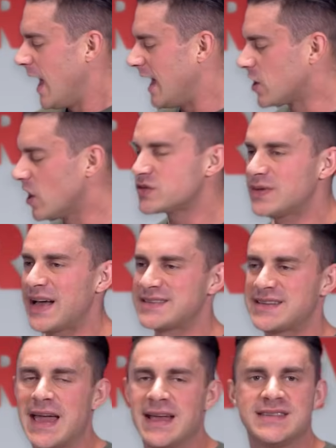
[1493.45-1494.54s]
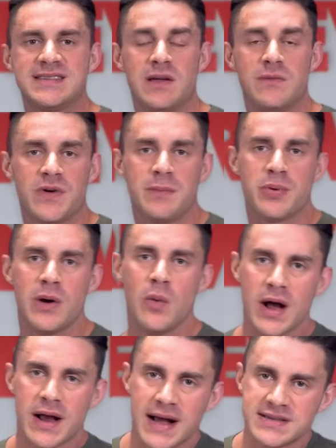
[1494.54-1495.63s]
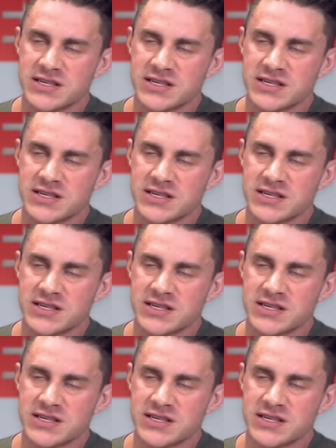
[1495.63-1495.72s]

It goes without saying it's a stim-free pre-workout.